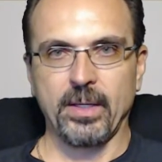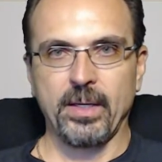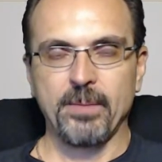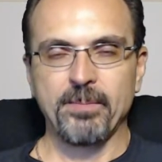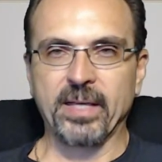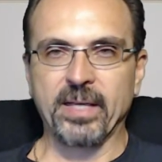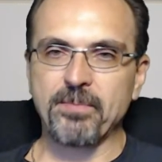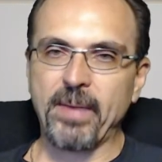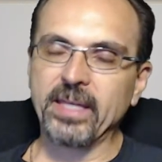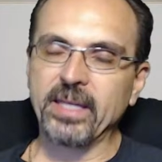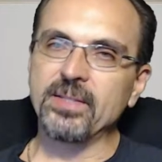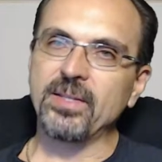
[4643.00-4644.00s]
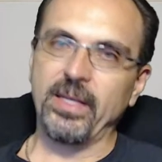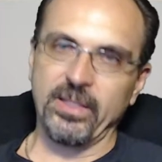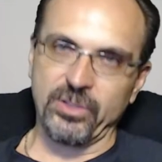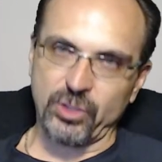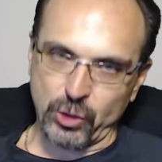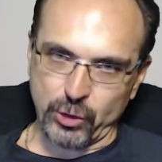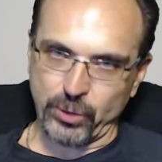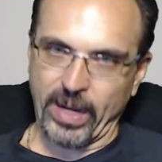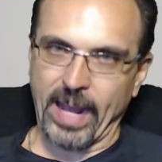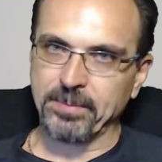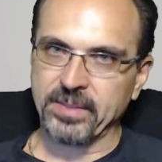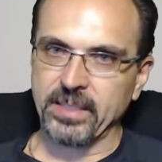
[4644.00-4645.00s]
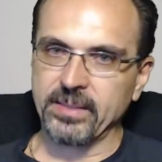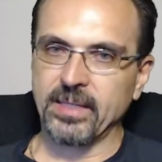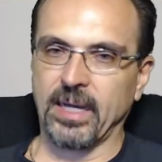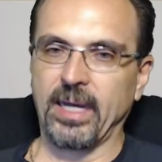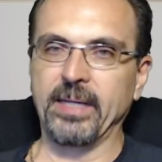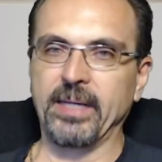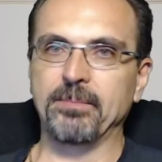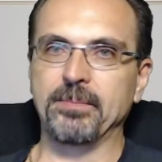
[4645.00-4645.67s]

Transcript: Because mechanicity is trapped in time.